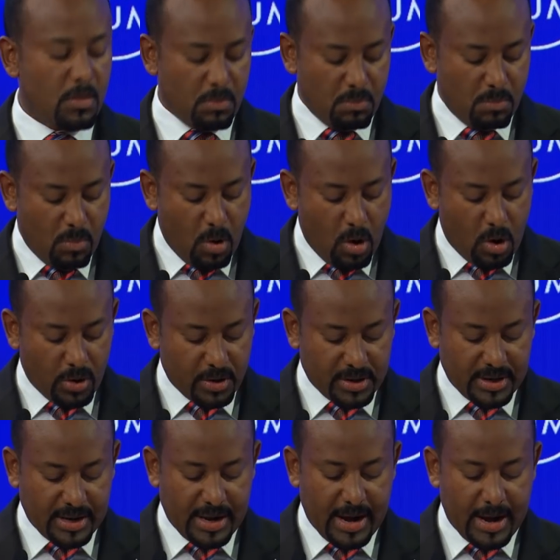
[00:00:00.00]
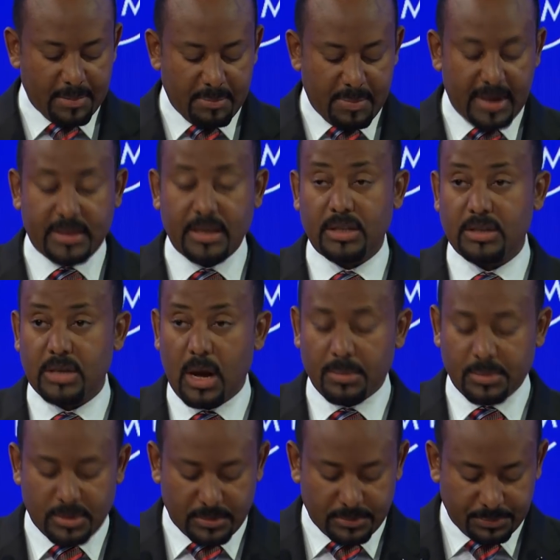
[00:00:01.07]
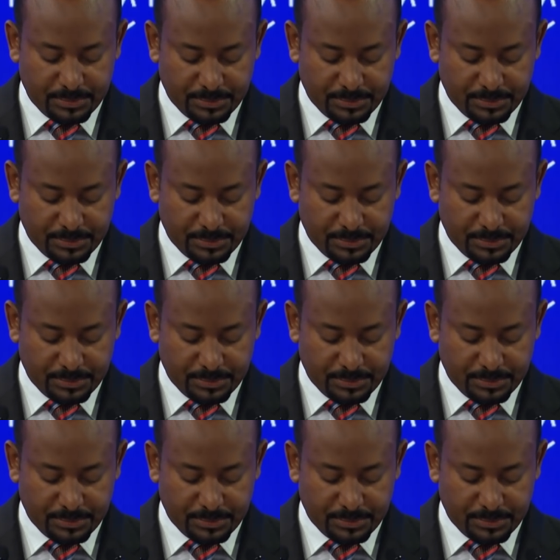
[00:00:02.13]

more and better jobs.